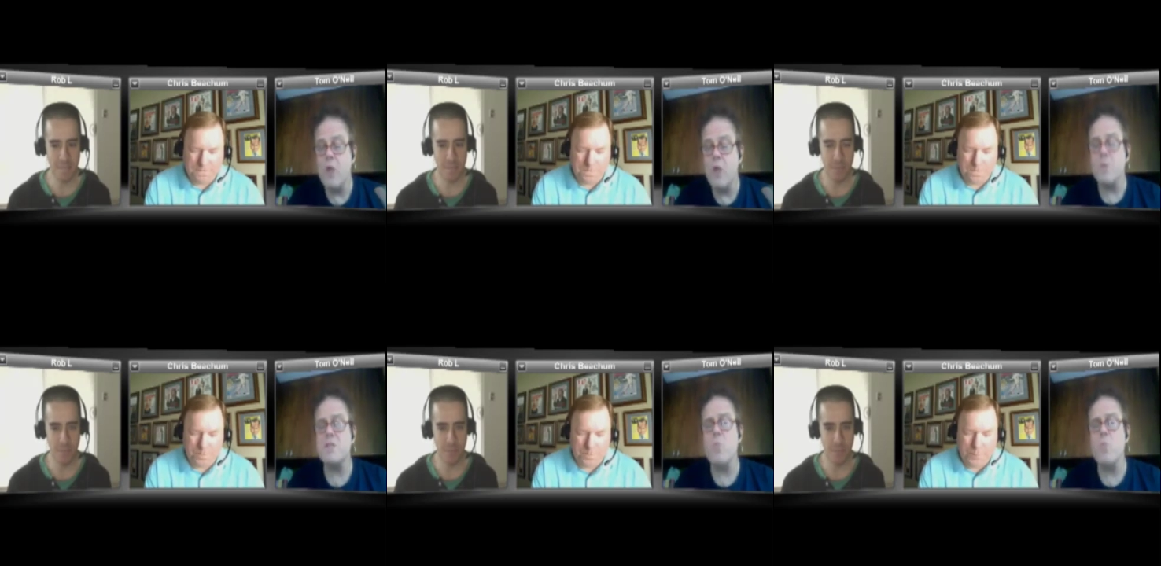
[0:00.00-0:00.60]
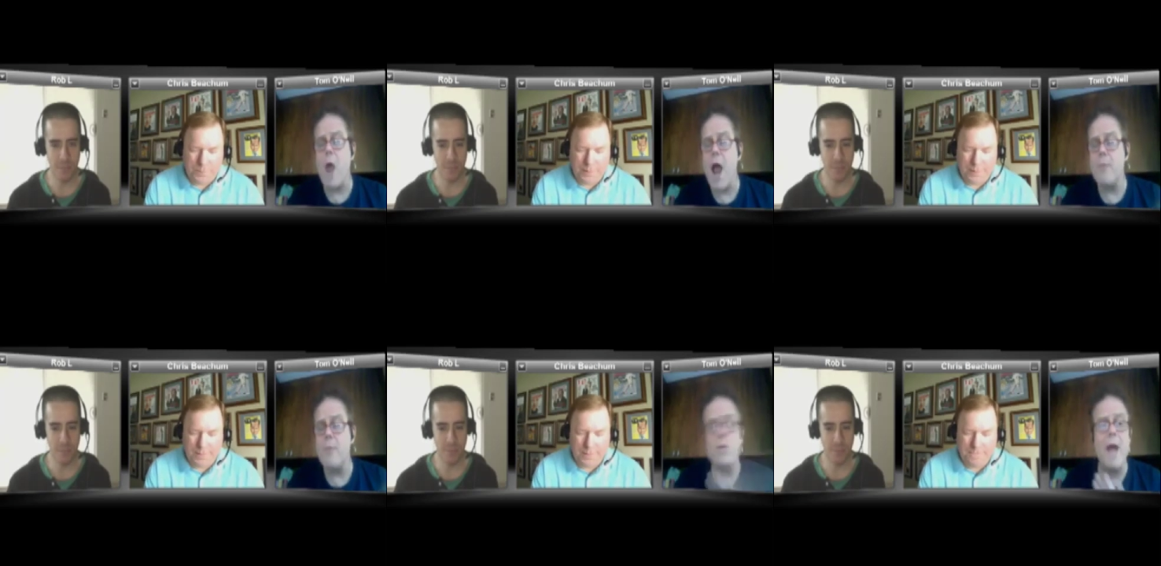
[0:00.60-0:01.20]
Speaker 1: Chris and
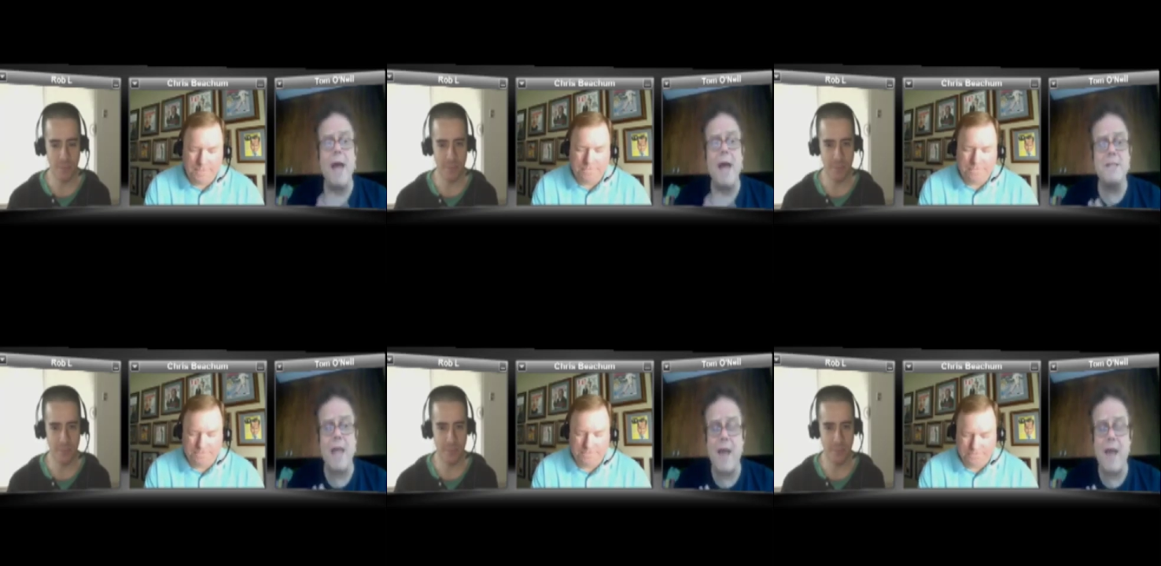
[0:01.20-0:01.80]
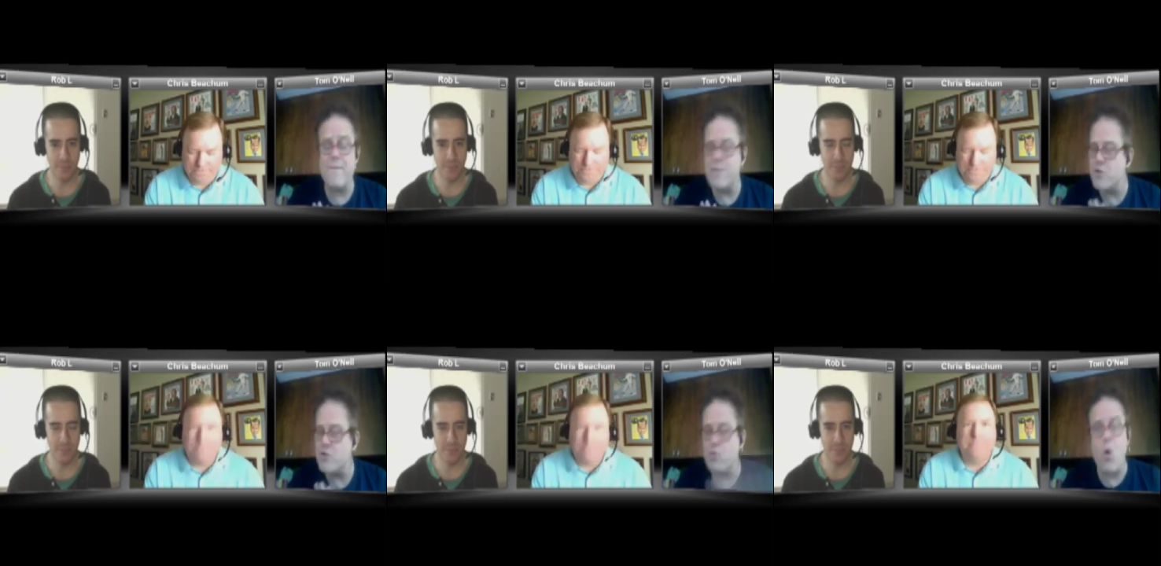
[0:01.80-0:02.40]
Rob, you guys have
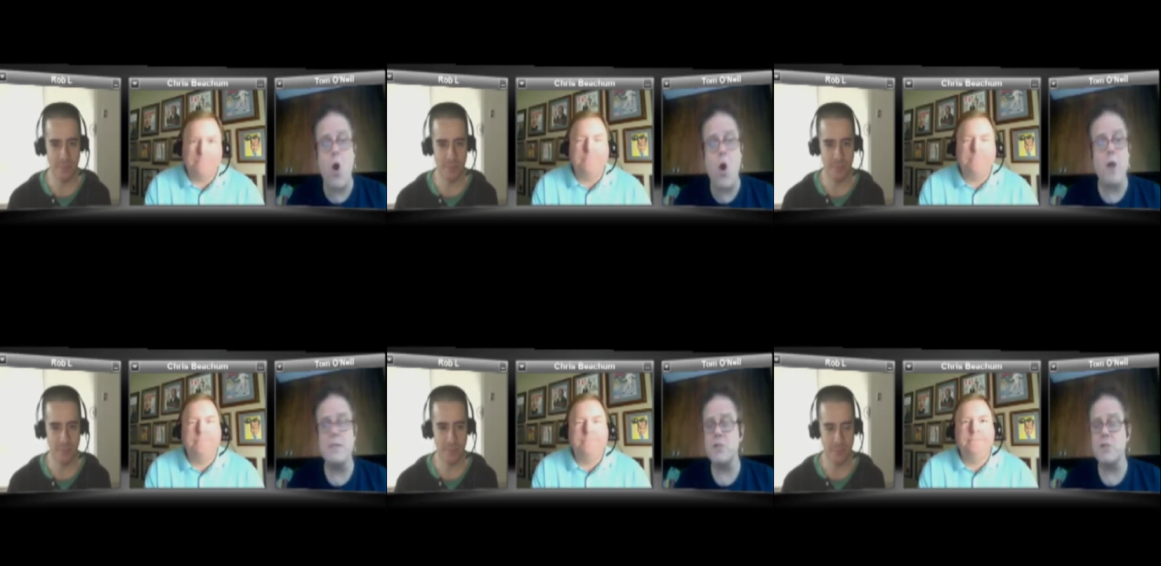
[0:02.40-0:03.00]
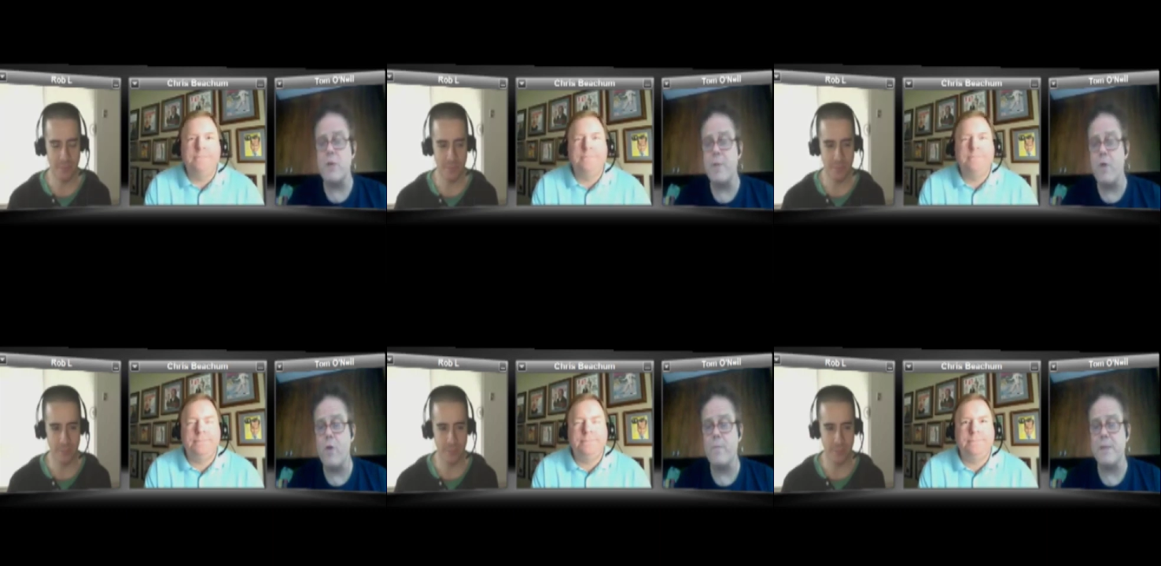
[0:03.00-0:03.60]
strong disagreement
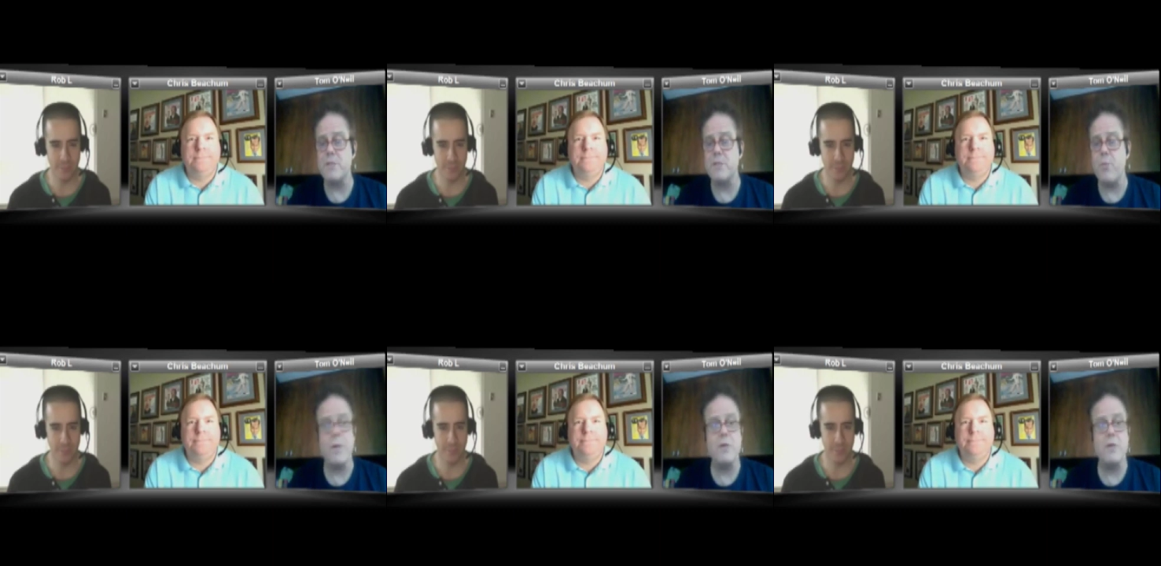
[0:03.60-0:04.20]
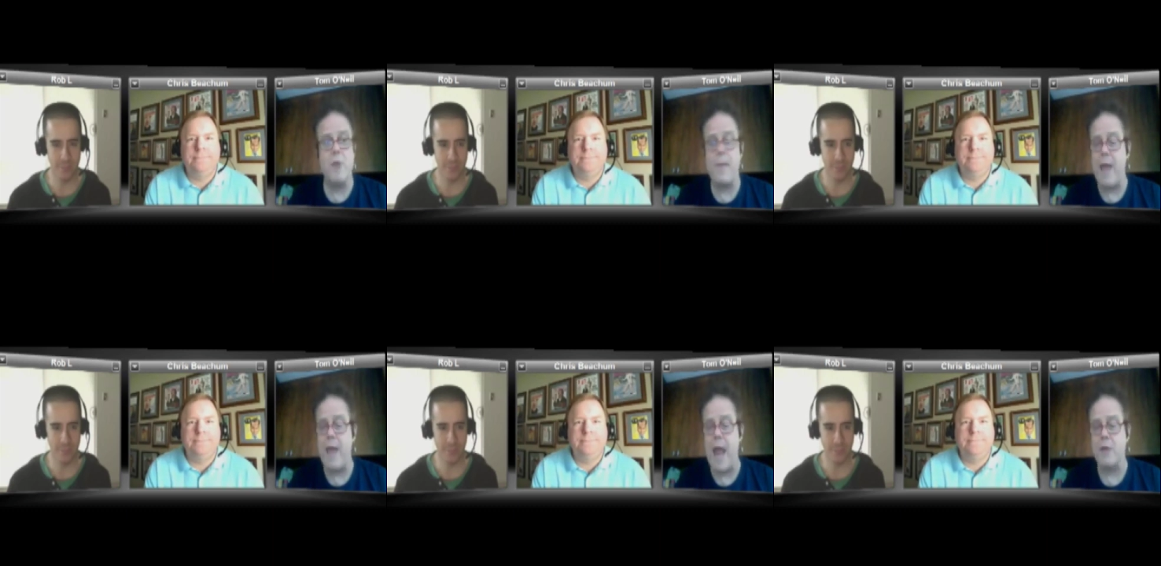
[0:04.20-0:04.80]
over Best Supporting Drama
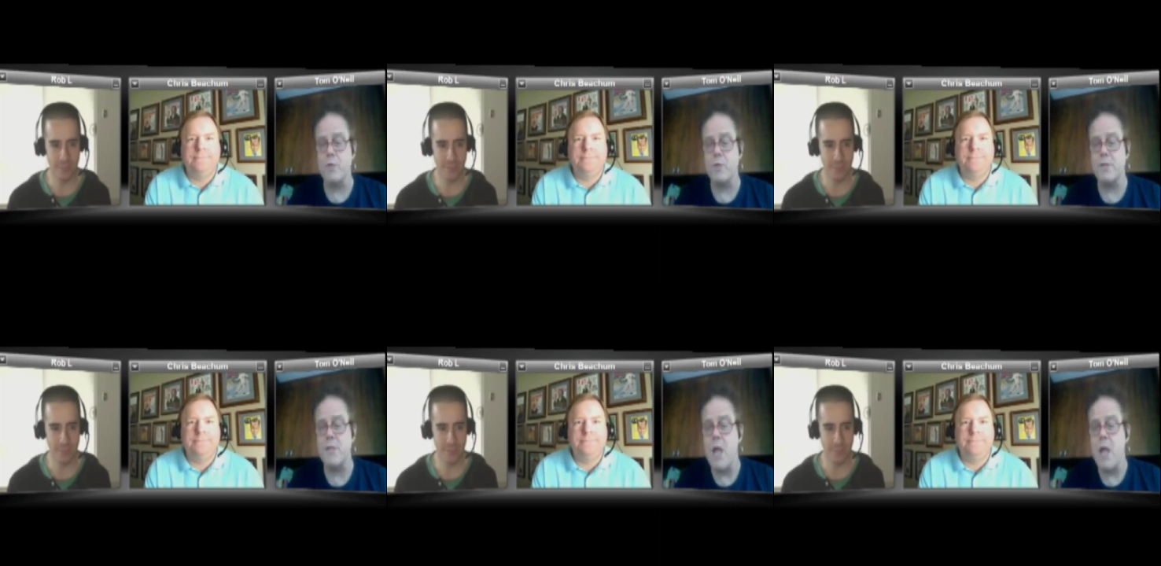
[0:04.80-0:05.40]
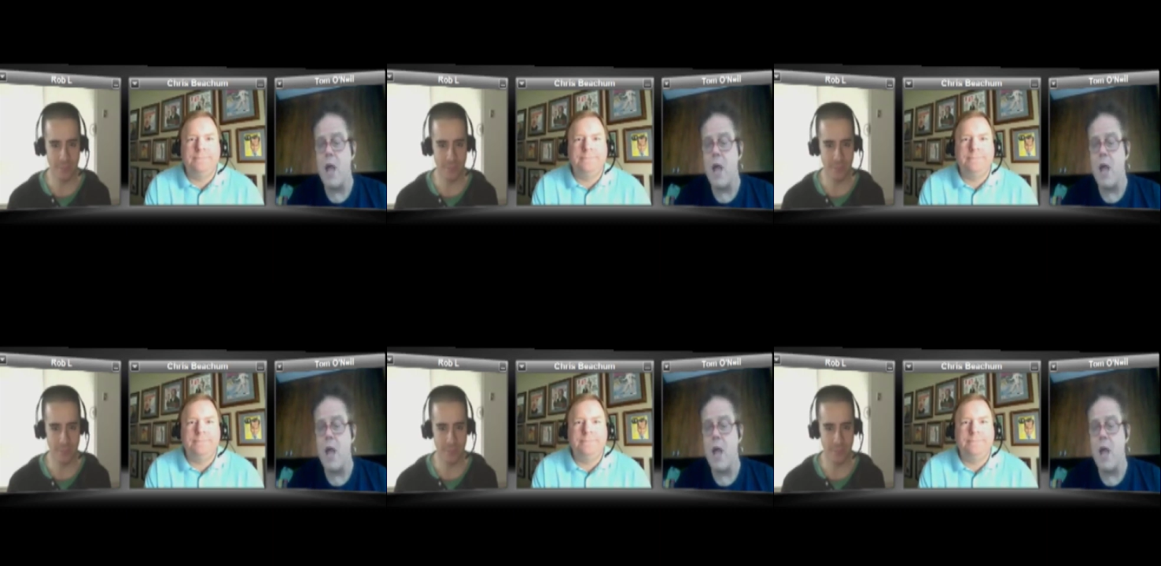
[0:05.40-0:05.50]
Actress.